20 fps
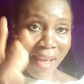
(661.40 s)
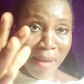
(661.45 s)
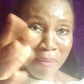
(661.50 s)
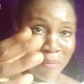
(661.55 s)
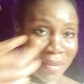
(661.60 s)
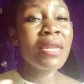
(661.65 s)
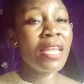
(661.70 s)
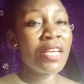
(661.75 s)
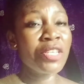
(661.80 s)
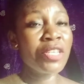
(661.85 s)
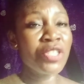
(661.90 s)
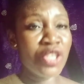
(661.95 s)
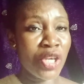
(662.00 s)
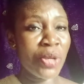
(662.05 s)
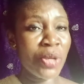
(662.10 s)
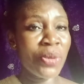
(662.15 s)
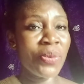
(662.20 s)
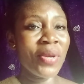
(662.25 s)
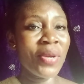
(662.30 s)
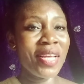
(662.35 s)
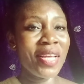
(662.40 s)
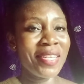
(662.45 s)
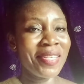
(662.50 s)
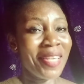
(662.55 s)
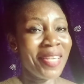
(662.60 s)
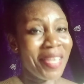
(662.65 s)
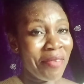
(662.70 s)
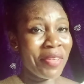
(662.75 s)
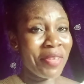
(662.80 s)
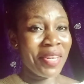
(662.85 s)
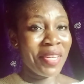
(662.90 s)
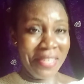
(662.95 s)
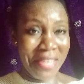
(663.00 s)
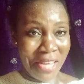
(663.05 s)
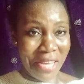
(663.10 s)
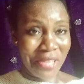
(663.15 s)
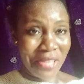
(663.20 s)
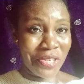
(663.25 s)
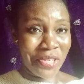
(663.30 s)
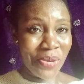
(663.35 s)
I'm a Nigerian living in
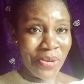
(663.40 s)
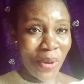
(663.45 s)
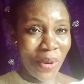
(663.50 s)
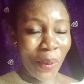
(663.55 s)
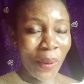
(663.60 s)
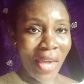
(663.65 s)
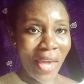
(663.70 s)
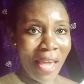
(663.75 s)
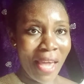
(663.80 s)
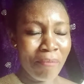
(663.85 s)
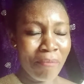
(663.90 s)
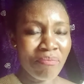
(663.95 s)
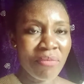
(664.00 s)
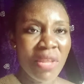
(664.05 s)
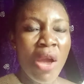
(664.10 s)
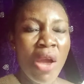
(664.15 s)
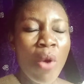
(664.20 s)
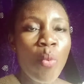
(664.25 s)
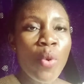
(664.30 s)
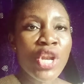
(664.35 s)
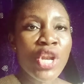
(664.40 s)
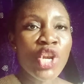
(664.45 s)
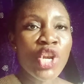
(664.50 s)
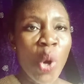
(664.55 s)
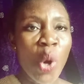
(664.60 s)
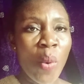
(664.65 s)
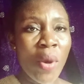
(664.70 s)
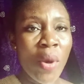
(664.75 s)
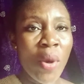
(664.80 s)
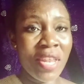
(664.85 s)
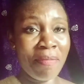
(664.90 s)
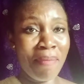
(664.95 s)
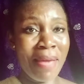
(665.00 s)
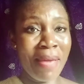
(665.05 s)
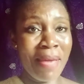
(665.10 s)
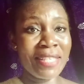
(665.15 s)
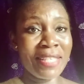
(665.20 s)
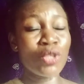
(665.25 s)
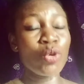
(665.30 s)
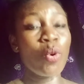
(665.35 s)
Nigeria, okay? We know what it
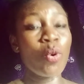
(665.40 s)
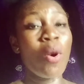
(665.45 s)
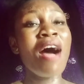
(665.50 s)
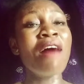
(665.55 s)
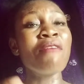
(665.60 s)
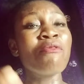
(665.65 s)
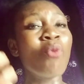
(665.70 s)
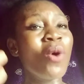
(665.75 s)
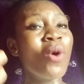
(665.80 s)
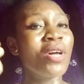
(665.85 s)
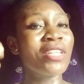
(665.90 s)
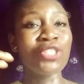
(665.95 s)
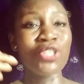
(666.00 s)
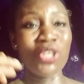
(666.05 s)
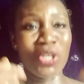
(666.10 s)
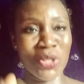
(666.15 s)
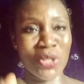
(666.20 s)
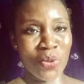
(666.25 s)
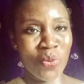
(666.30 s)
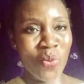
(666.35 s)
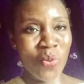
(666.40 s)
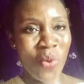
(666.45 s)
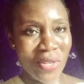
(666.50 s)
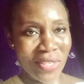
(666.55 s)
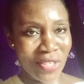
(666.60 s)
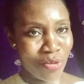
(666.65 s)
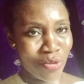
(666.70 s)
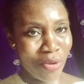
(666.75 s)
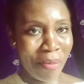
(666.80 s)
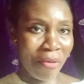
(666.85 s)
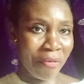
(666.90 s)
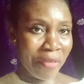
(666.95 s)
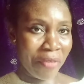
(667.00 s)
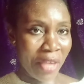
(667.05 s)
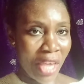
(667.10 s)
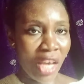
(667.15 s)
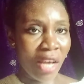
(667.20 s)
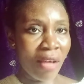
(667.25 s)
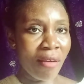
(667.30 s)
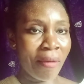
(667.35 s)
means to have what? Just one stream of
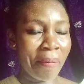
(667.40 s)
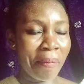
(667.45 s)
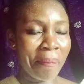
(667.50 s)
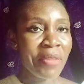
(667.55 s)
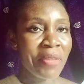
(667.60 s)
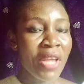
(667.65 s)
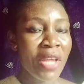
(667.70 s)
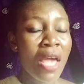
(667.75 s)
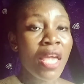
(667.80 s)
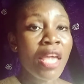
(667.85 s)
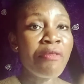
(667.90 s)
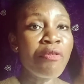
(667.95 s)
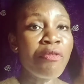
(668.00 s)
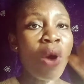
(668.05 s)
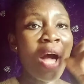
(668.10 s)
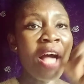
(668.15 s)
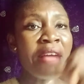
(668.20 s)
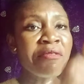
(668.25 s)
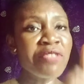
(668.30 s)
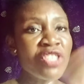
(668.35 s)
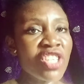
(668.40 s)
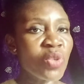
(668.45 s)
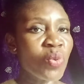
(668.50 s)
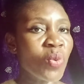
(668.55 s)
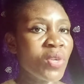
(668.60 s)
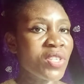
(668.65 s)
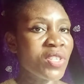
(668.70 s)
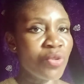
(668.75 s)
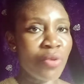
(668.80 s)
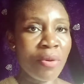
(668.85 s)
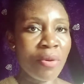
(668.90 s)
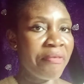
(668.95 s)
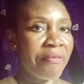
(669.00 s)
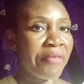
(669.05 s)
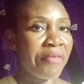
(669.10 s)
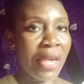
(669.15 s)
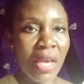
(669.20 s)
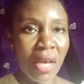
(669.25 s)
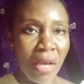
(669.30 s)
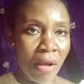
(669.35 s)
income. If you have just one stream
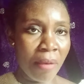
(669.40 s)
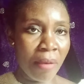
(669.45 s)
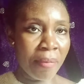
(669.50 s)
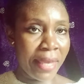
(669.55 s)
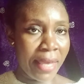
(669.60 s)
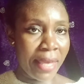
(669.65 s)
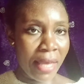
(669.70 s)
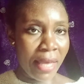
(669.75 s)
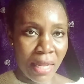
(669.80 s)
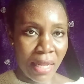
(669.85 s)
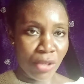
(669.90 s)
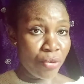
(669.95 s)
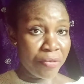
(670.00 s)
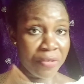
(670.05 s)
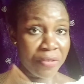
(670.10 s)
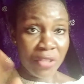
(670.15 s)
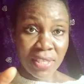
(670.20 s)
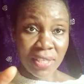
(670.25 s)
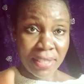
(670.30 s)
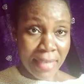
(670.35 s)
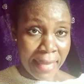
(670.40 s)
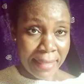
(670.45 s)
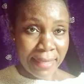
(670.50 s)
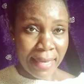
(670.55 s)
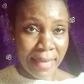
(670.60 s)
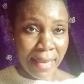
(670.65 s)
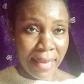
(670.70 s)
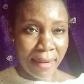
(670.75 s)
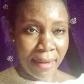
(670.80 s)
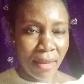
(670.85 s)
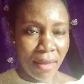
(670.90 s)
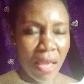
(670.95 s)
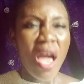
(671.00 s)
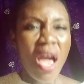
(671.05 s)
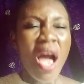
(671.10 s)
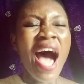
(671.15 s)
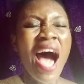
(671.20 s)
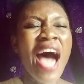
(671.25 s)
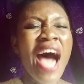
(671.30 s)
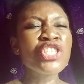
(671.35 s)
of income, girl, you've not started.
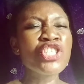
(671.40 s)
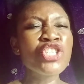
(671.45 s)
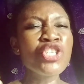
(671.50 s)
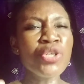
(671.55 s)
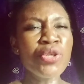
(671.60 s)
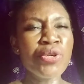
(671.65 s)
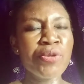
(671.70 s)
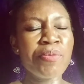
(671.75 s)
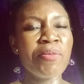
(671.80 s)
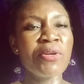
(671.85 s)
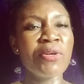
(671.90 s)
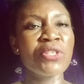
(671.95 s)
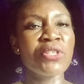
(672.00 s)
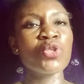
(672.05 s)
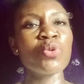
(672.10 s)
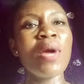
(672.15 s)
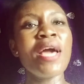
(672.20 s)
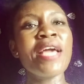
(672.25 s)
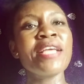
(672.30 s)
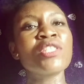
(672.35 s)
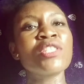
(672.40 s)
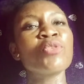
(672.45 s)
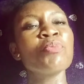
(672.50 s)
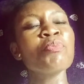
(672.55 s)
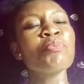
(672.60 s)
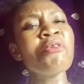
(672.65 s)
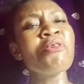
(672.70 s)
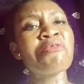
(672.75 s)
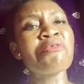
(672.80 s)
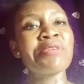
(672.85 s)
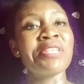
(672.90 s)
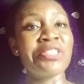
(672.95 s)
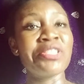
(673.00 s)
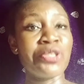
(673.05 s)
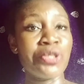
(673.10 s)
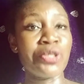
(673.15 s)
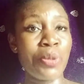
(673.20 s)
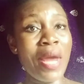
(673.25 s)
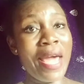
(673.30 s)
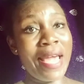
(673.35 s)
And you must try to move with the
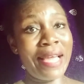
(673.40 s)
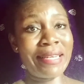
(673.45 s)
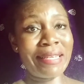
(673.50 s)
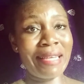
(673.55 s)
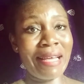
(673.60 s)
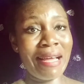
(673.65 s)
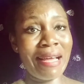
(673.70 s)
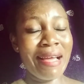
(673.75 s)
trend,